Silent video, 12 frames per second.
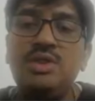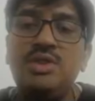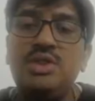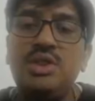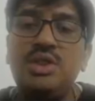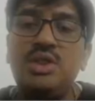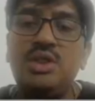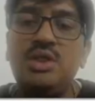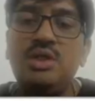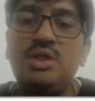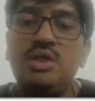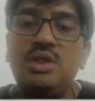
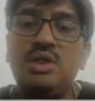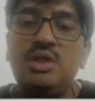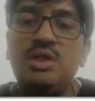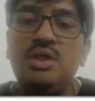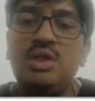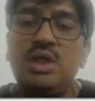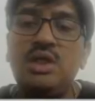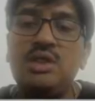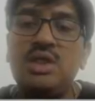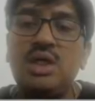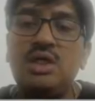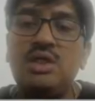G
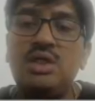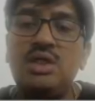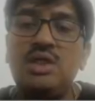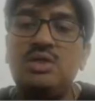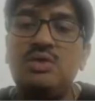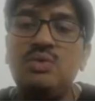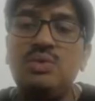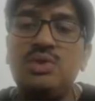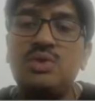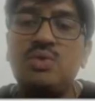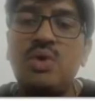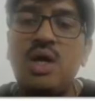delta T2
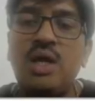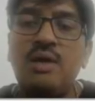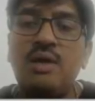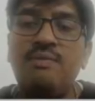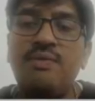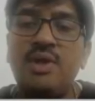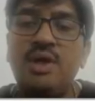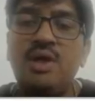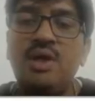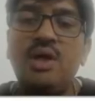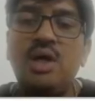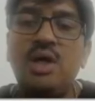square
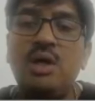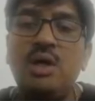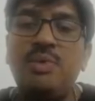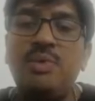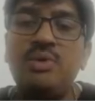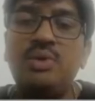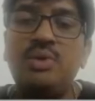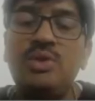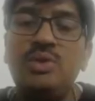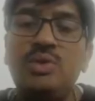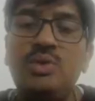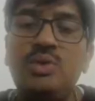upon
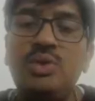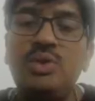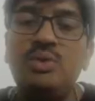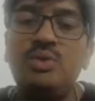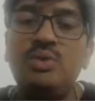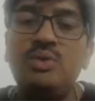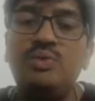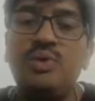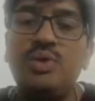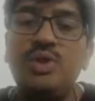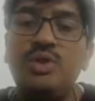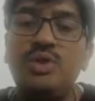2 into 2,
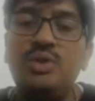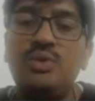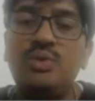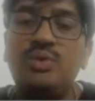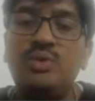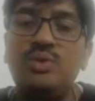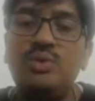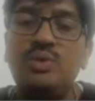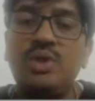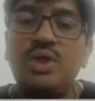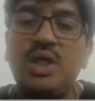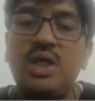4 into
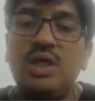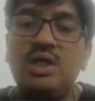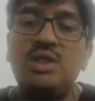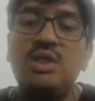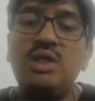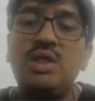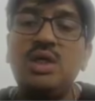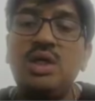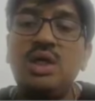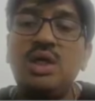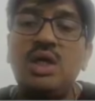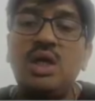2, 8.
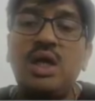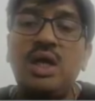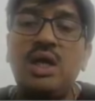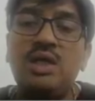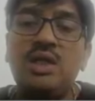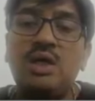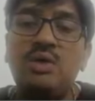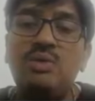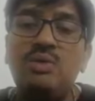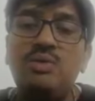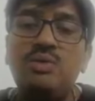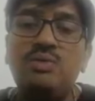And
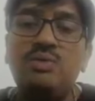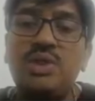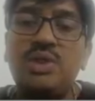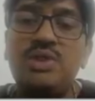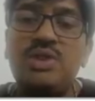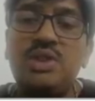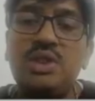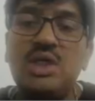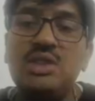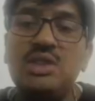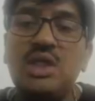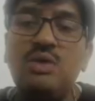now 1 G
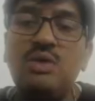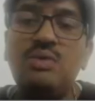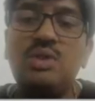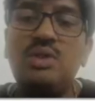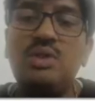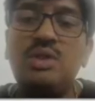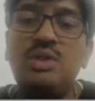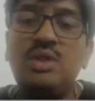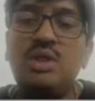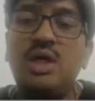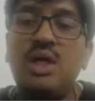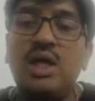cancel out
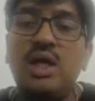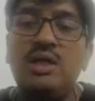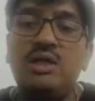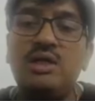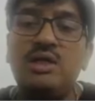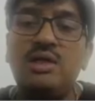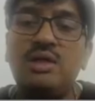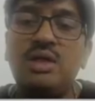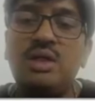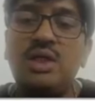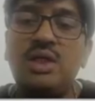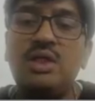and
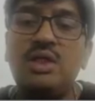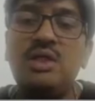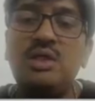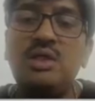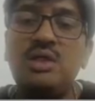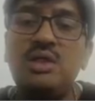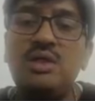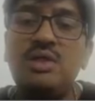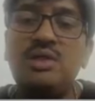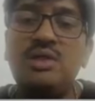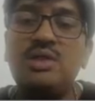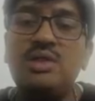8,
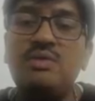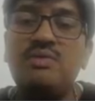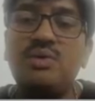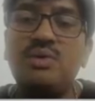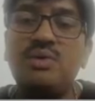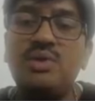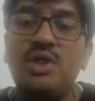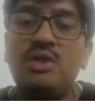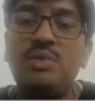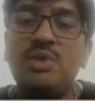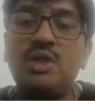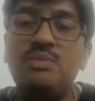64,
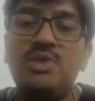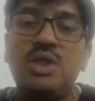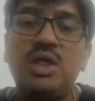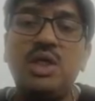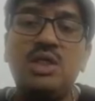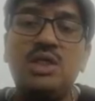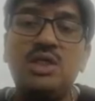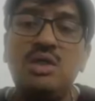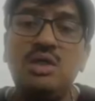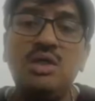it becomes 8.